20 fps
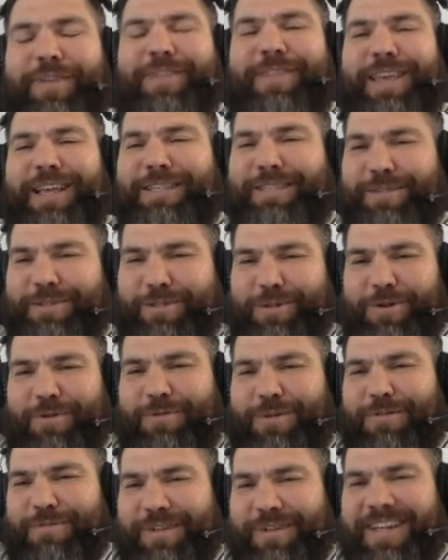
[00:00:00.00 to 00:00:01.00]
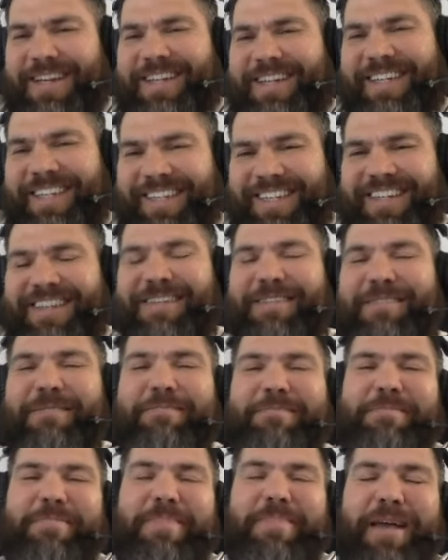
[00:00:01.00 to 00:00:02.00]
thanks to Joe Rogan mm
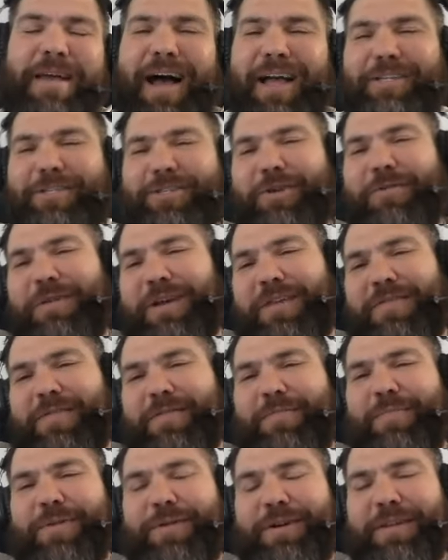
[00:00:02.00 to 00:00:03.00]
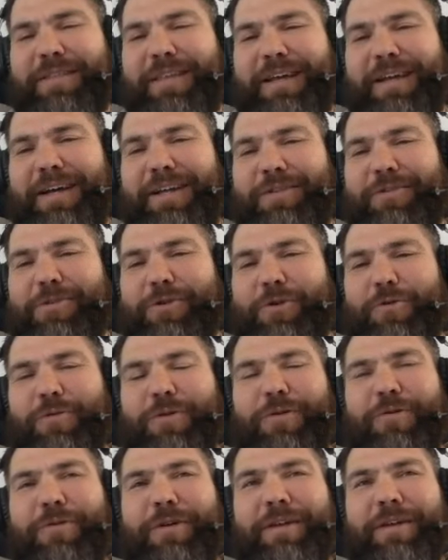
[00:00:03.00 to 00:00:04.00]
-hmm. I joke in the book that uh, Joe
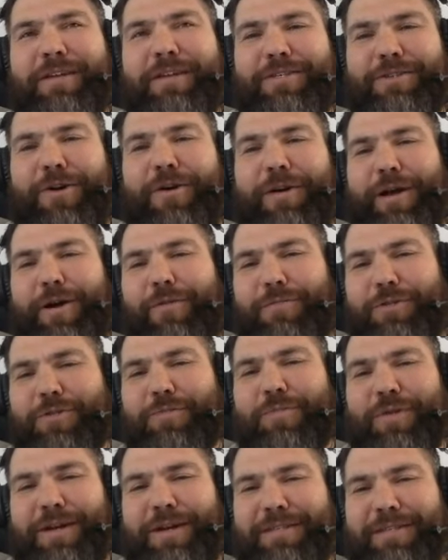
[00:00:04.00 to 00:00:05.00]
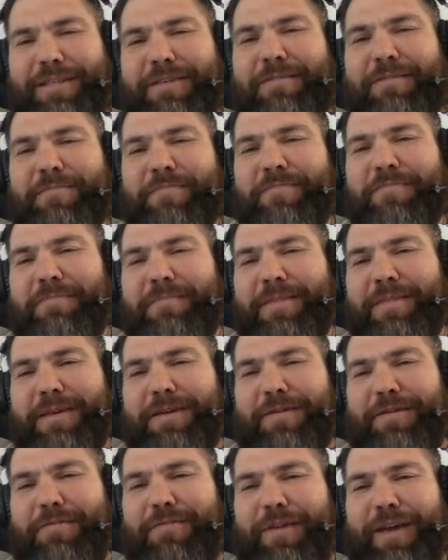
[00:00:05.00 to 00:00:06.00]
Rogan is our Elvis Presley
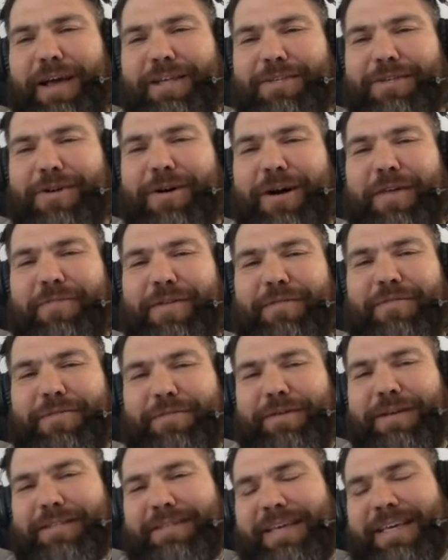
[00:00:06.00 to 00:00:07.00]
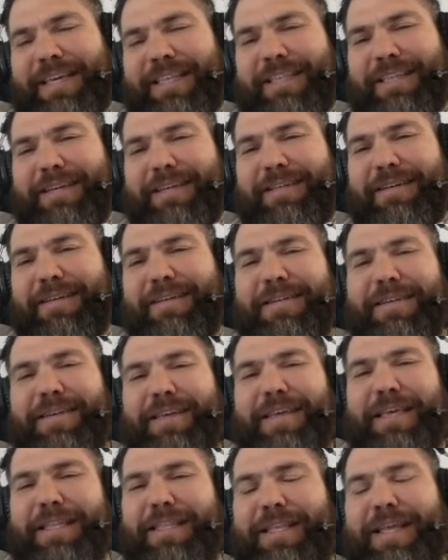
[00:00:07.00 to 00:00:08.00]
I don't yeah. if I guys caught that because yep. like the,
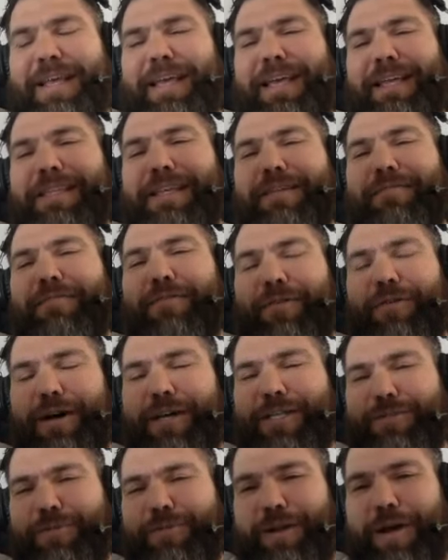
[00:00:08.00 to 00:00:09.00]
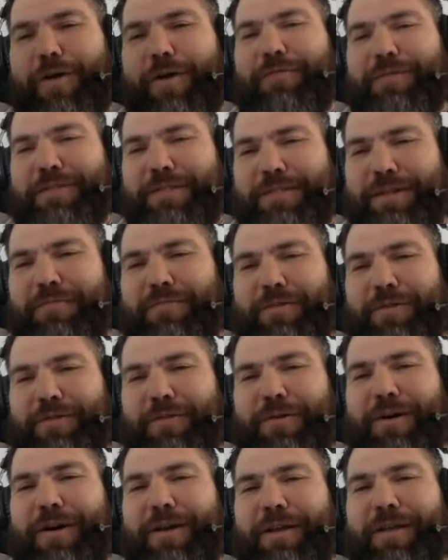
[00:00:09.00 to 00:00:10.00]
yeah. he did he did for us what Elvis did for
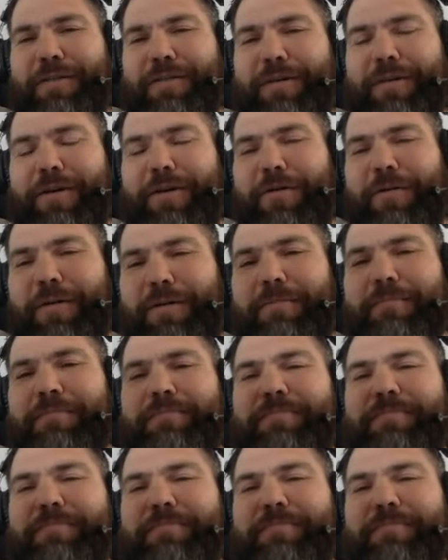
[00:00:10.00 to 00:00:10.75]
karate, you know, and